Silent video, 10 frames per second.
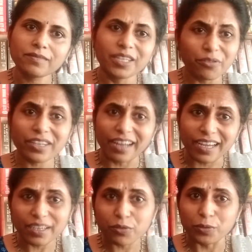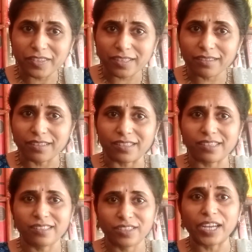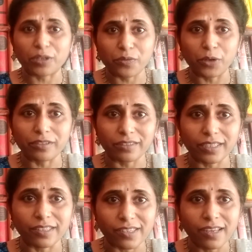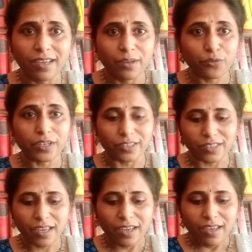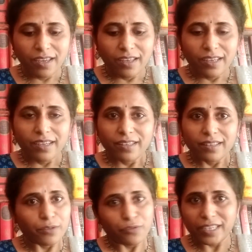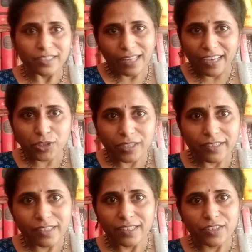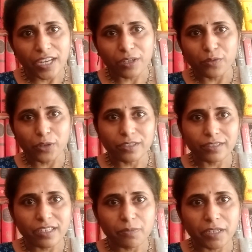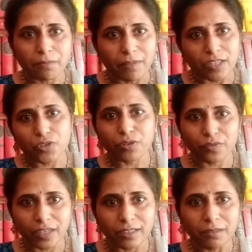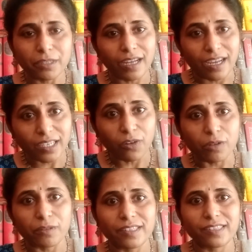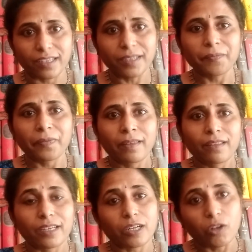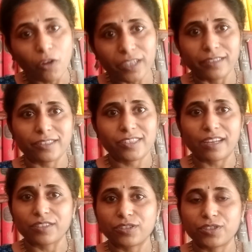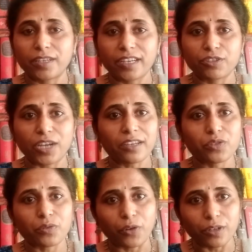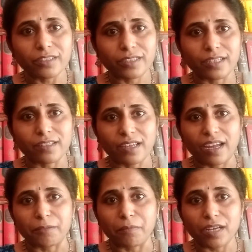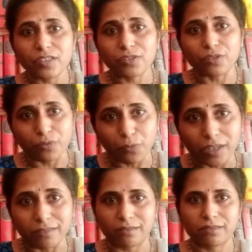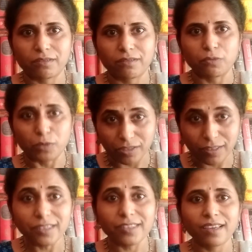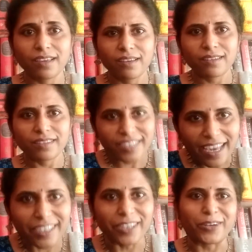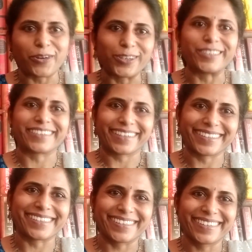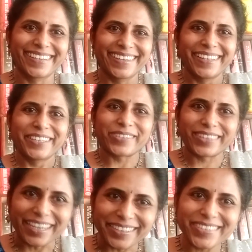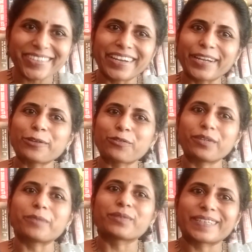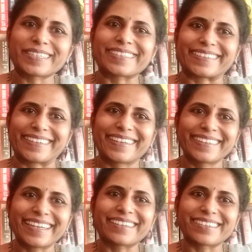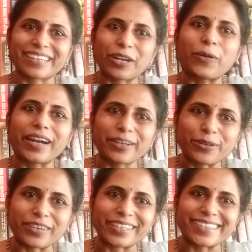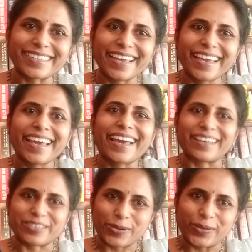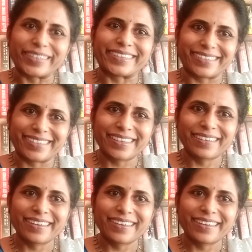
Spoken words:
In fact, I have twisted this jack of all trades phrase. The phrase actually says jack of all trades but master of none, but I always say that lawyers are jacks of all trades and master of one, which is jacking all trades. So that is the kind of preparation that is required of us as lawyers.